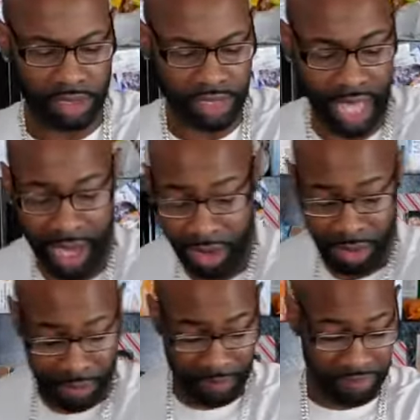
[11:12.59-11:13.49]
Now,
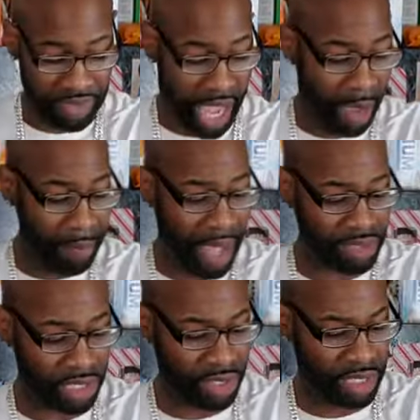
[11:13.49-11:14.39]
I'm
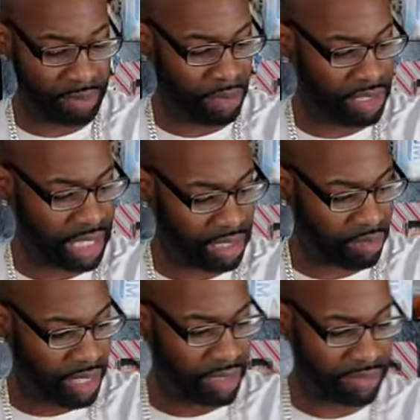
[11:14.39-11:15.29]
about to, here, let's move these out
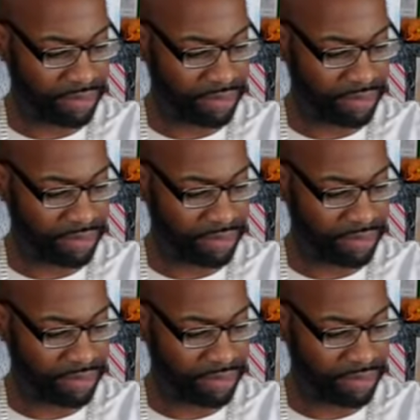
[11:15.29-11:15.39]
the way.